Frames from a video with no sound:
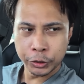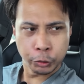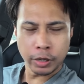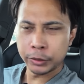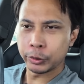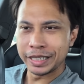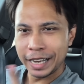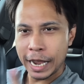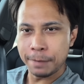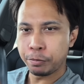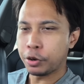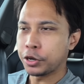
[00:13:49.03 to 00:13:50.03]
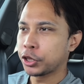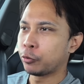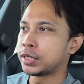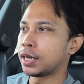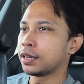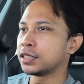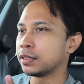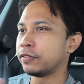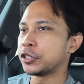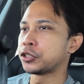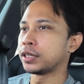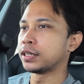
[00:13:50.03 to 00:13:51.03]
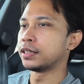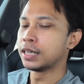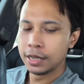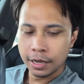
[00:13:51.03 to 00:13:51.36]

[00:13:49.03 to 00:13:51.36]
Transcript: to one hundred in eight point three seconds officially, one